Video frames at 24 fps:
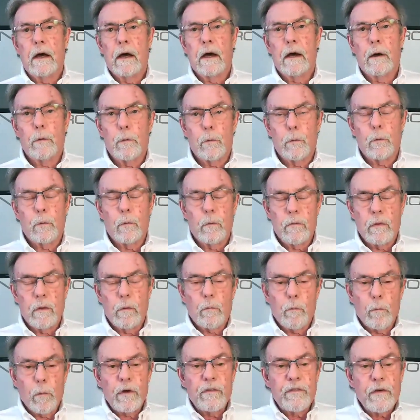Uh,
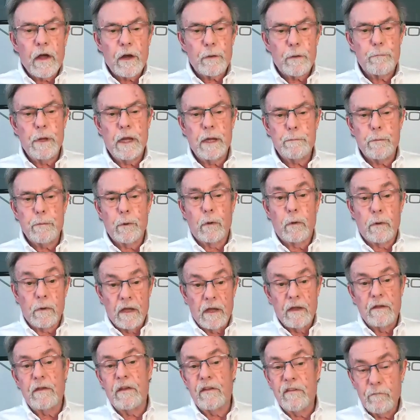we've had
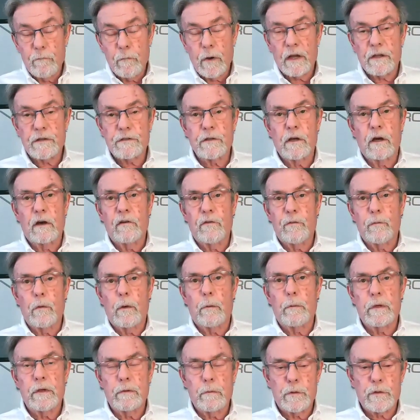people, even
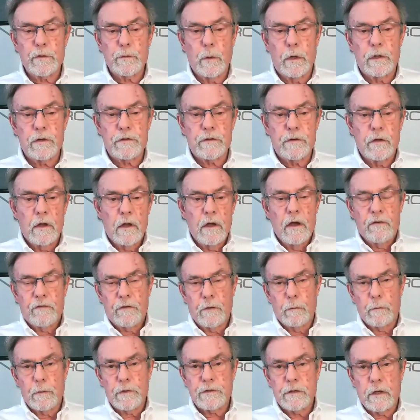myself, when we switch
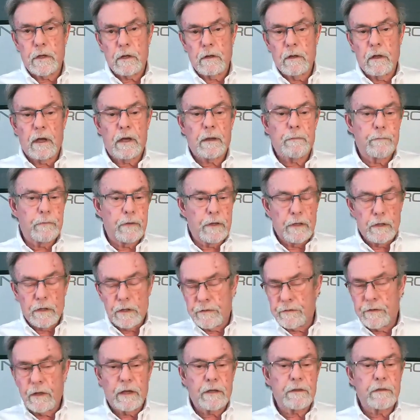from a set of like,
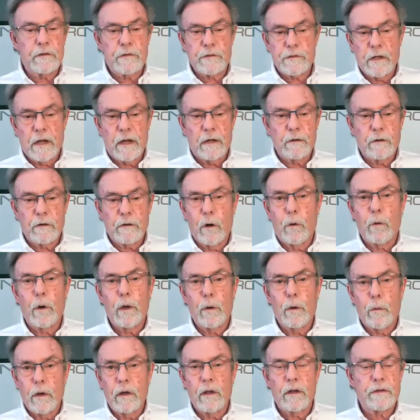you take the standard
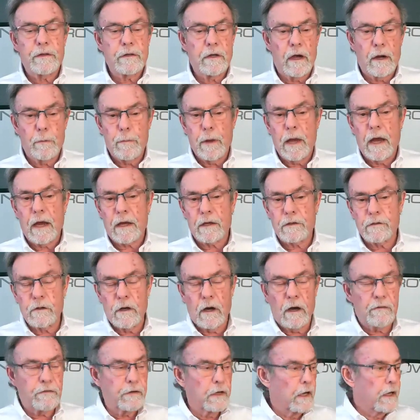OE wheel and tire
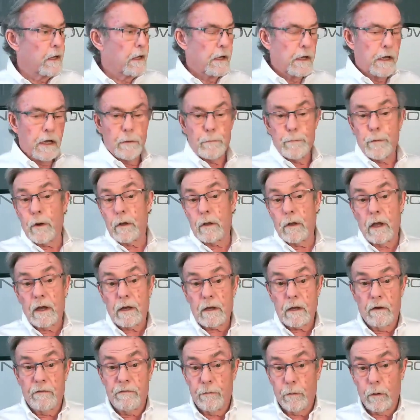package off and put
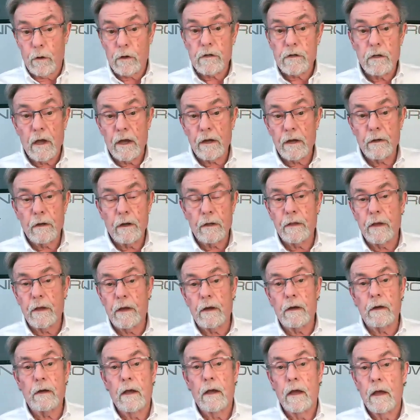like a Forgeline on
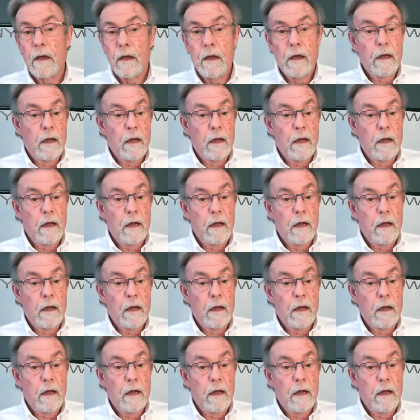there.